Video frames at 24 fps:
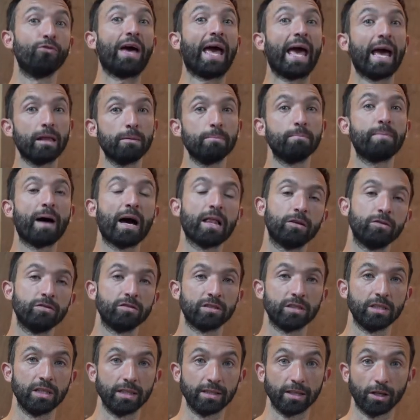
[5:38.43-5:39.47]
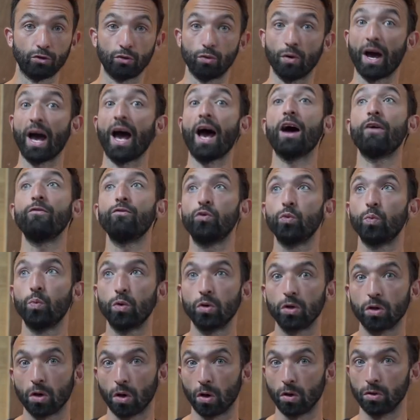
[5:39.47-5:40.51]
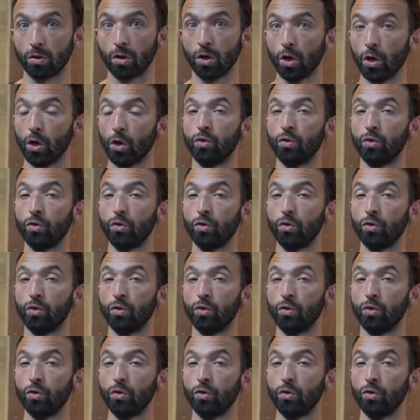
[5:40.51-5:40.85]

hand balancing that you have to work on